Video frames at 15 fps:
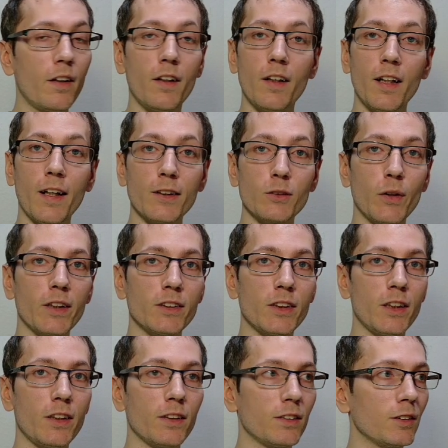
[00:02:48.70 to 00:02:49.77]
As we can see,
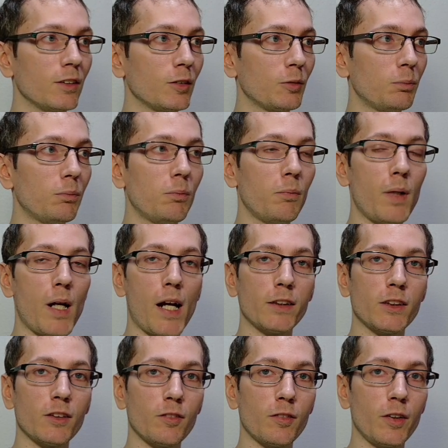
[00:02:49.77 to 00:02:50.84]
this is
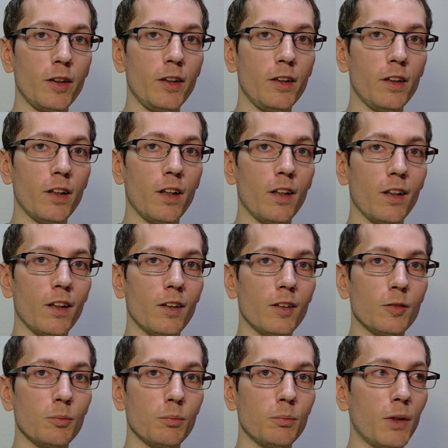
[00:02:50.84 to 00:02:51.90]
massively
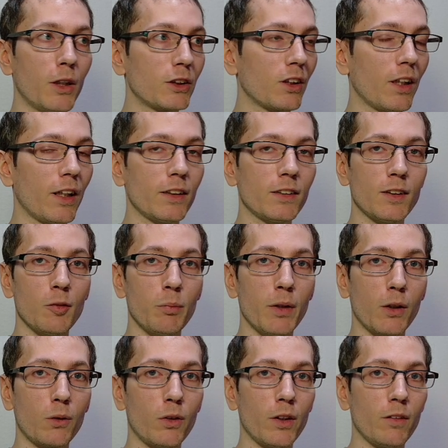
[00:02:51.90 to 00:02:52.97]
much less than
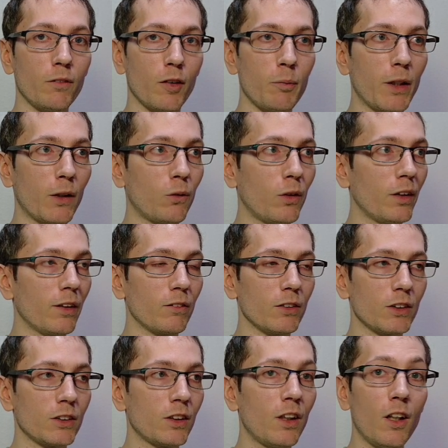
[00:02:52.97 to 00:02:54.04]
Bitcoin. With Bitcoin, there
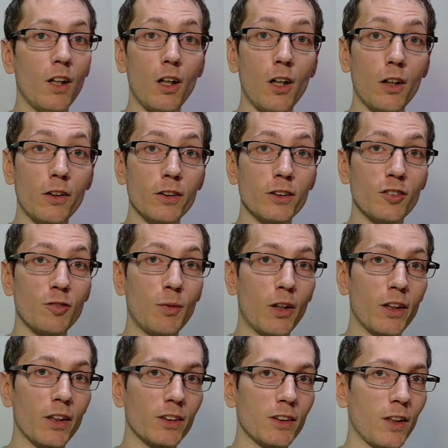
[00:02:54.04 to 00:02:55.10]
was hundreds of
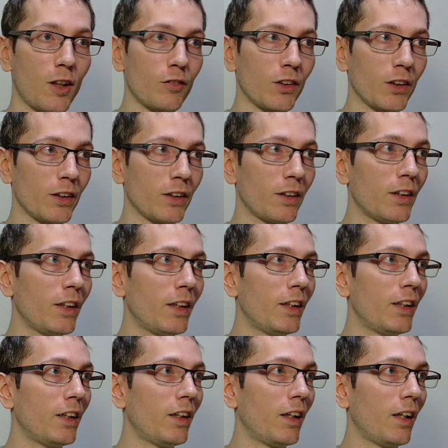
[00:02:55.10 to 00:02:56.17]
markets that offered it.
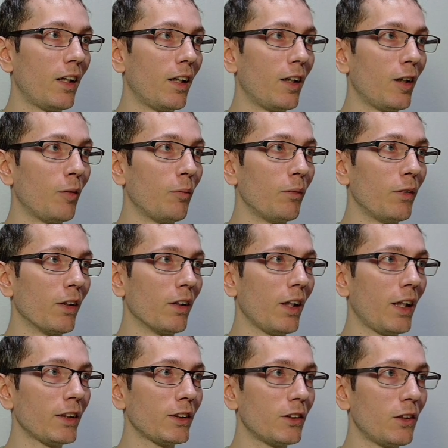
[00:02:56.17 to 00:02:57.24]
The
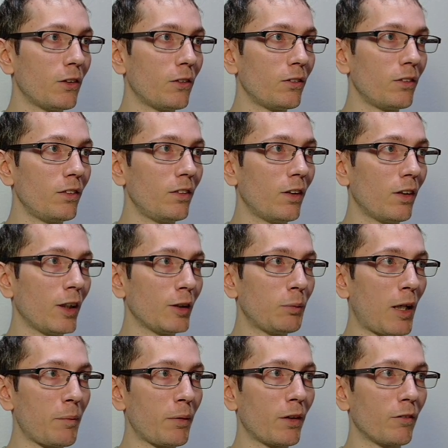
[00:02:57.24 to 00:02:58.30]
less known, the less
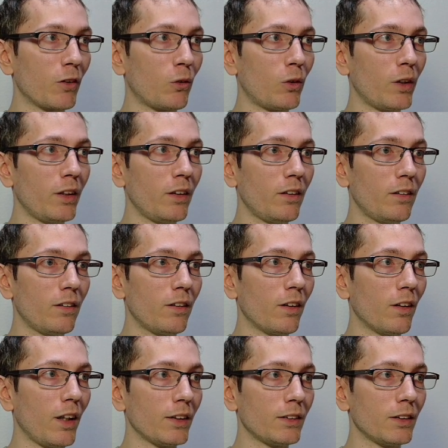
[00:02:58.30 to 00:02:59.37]
popular coin, the
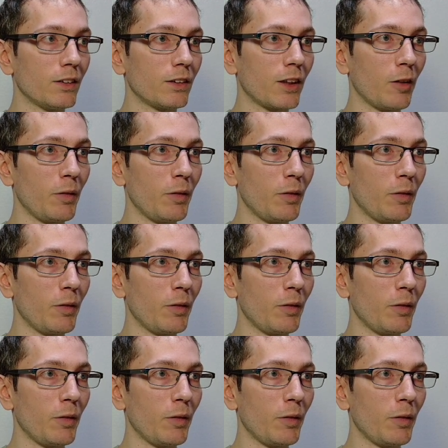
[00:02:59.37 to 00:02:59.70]
less it's going to be